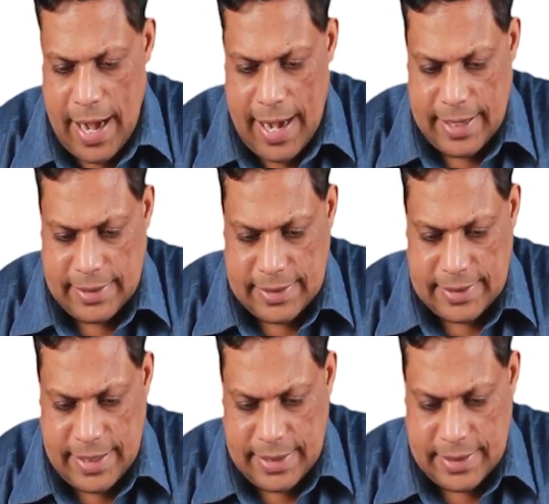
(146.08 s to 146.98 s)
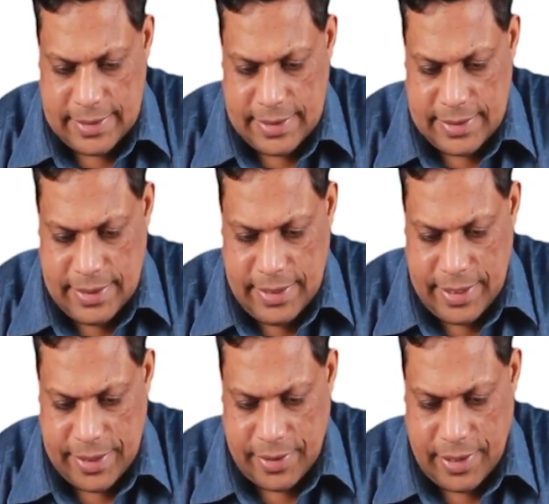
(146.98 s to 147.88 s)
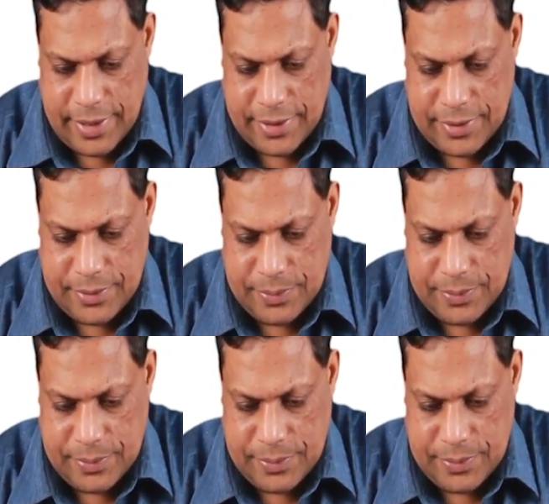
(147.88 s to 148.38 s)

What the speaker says: And this end, this is lateral end.